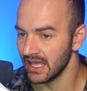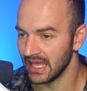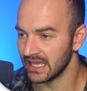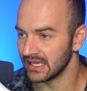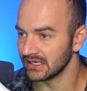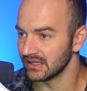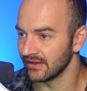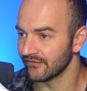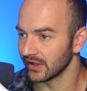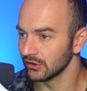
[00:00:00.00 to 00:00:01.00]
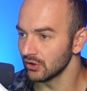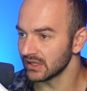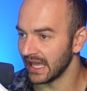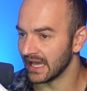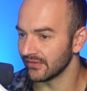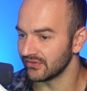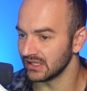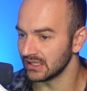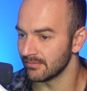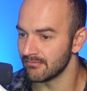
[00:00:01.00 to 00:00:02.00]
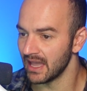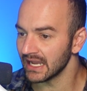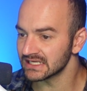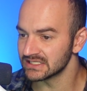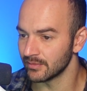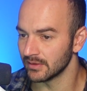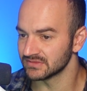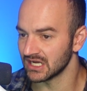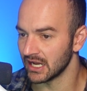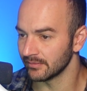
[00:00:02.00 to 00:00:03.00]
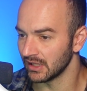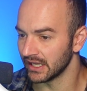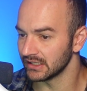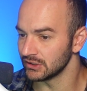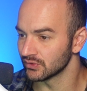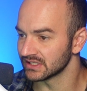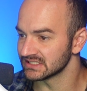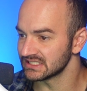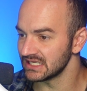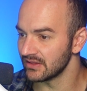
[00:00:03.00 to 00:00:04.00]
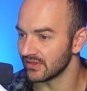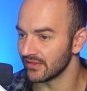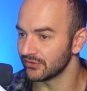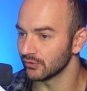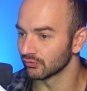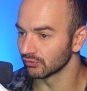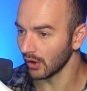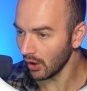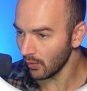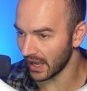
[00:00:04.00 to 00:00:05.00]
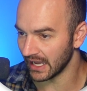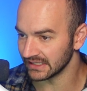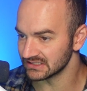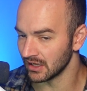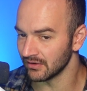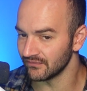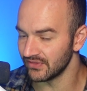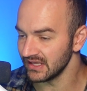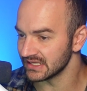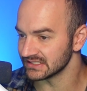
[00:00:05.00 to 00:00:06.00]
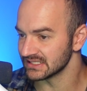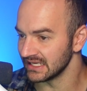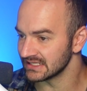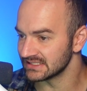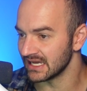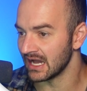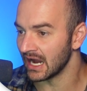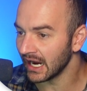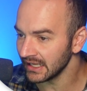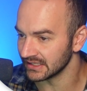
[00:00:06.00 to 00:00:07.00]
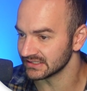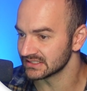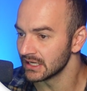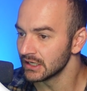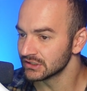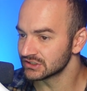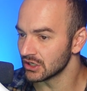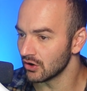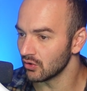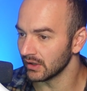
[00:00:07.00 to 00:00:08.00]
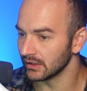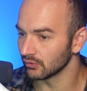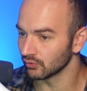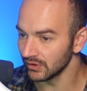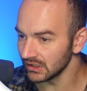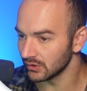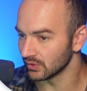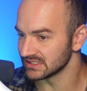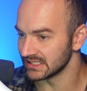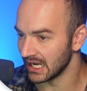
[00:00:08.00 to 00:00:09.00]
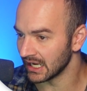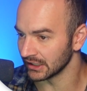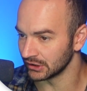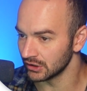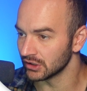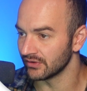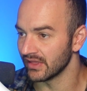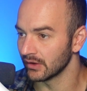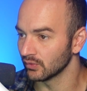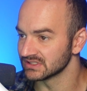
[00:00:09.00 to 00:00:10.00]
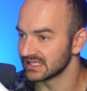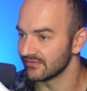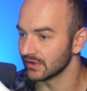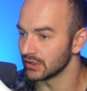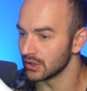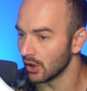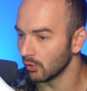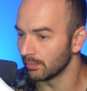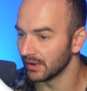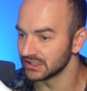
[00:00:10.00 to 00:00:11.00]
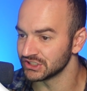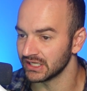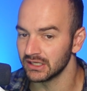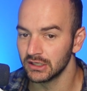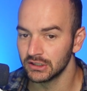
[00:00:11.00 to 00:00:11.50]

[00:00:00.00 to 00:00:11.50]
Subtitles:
And if I look at the maximum timeline, you can see that the ROAS of this is the highest. So it really was not good that it was giving no budget